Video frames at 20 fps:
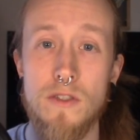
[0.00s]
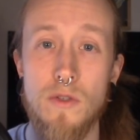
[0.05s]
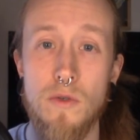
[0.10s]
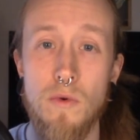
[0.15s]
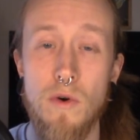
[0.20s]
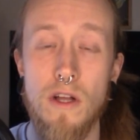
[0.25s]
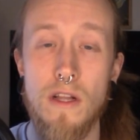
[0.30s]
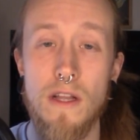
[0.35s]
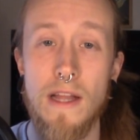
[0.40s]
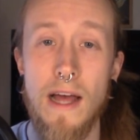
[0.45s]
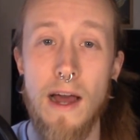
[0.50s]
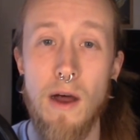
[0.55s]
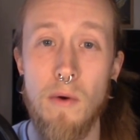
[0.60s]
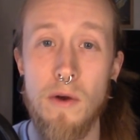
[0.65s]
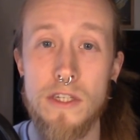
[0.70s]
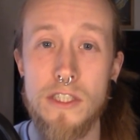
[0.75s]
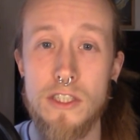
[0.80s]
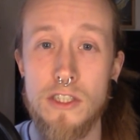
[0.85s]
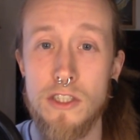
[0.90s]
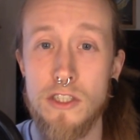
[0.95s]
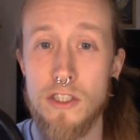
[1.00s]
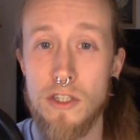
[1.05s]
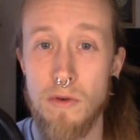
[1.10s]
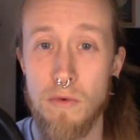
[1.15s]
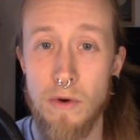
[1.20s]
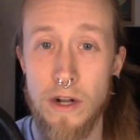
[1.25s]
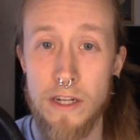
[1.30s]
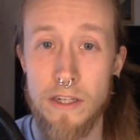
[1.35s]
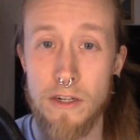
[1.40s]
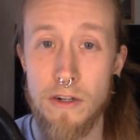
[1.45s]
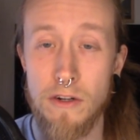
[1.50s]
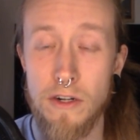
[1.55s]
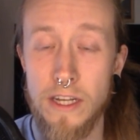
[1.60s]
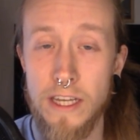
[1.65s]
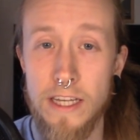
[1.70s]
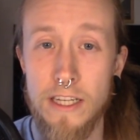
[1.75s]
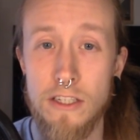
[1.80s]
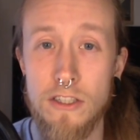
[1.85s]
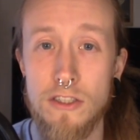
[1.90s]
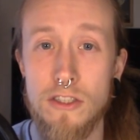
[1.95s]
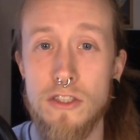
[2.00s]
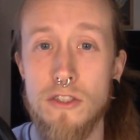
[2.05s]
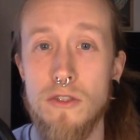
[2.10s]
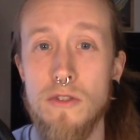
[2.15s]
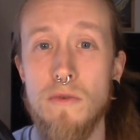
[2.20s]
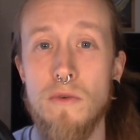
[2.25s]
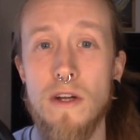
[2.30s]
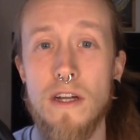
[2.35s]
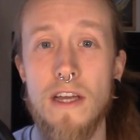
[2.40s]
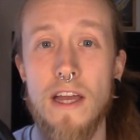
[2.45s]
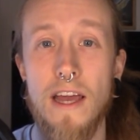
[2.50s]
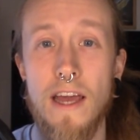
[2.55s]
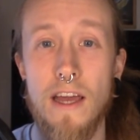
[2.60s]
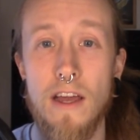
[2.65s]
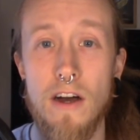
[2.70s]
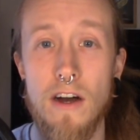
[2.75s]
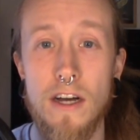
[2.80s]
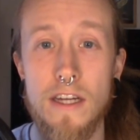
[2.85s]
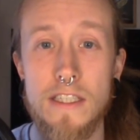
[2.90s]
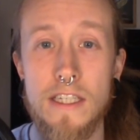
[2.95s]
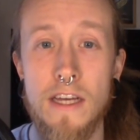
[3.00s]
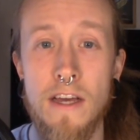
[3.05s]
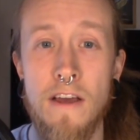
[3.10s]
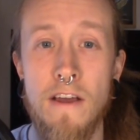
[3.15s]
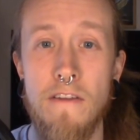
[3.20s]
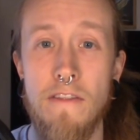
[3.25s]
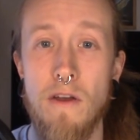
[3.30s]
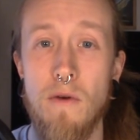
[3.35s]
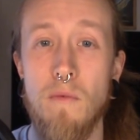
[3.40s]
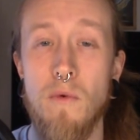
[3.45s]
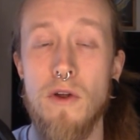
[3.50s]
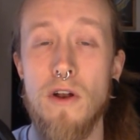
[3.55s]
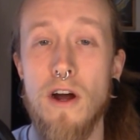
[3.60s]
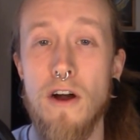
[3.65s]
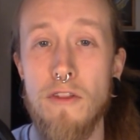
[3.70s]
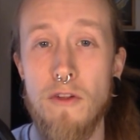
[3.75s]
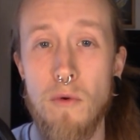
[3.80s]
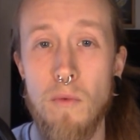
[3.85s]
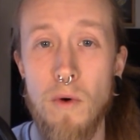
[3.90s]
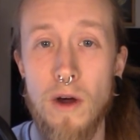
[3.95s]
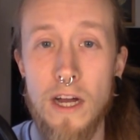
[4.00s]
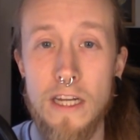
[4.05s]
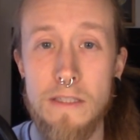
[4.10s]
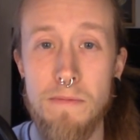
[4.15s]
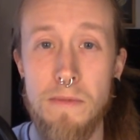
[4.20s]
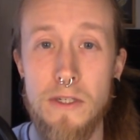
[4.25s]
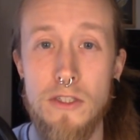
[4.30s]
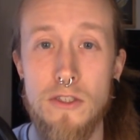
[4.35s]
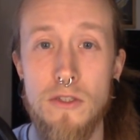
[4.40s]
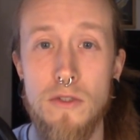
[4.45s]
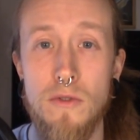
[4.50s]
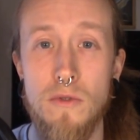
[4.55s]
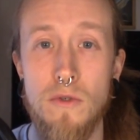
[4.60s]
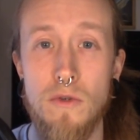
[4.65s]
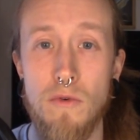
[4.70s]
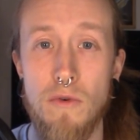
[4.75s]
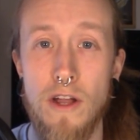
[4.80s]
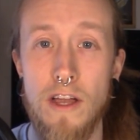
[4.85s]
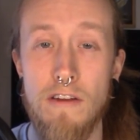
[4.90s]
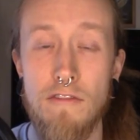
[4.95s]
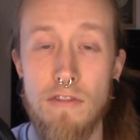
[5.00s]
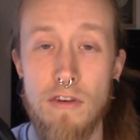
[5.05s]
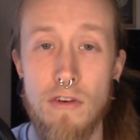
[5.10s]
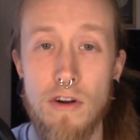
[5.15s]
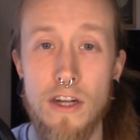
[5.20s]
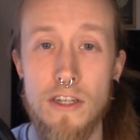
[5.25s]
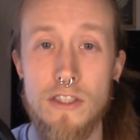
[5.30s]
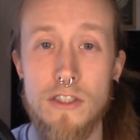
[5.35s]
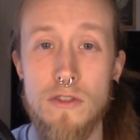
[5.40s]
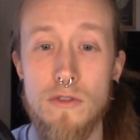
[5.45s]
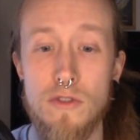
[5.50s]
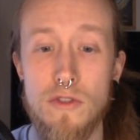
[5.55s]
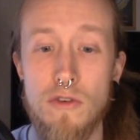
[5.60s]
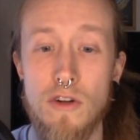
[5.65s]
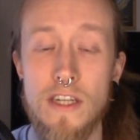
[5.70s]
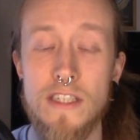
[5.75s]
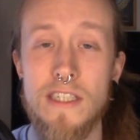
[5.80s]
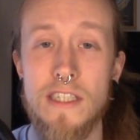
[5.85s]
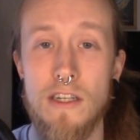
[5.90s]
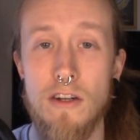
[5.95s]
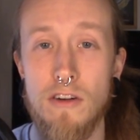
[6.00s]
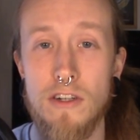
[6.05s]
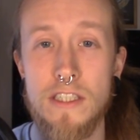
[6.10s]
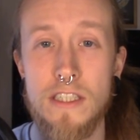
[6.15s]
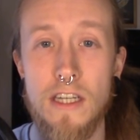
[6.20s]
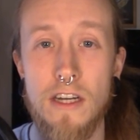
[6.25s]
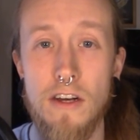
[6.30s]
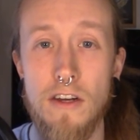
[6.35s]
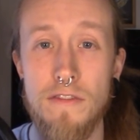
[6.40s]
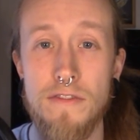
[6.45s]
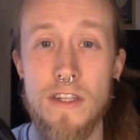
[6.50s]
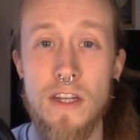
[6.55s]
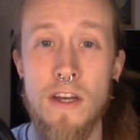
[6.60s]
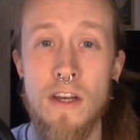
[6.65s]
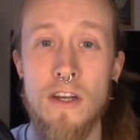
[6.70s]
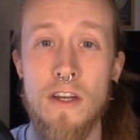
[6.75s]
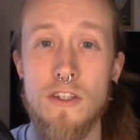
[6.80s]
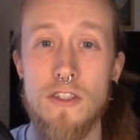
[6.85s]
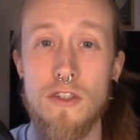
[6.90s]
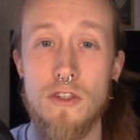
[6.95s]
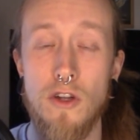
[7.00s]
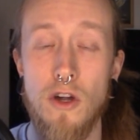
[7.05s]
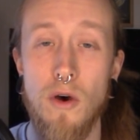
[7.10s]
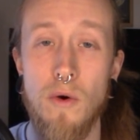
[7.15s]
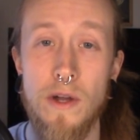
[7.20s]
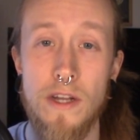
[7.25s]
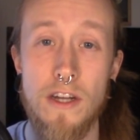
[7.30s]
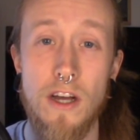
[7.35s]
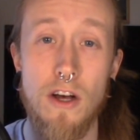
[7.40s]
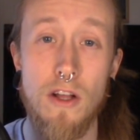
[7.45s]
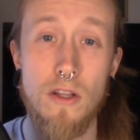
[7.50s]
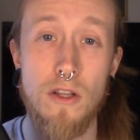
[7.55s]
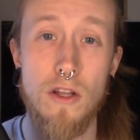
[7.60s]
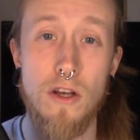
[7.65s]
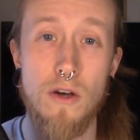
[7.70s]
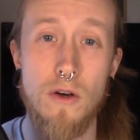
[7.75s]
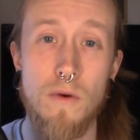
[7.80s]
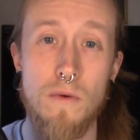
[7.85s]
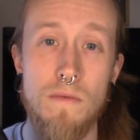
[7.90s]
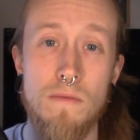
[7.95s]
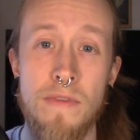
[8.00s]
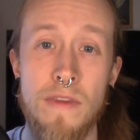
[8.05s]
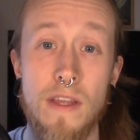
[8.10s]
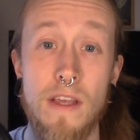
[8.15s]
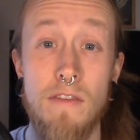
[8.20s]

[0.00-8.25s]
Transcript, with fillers: to allow us to surrender into a chaos that would otherwise be too great for us to trust in ourselves to go it alone.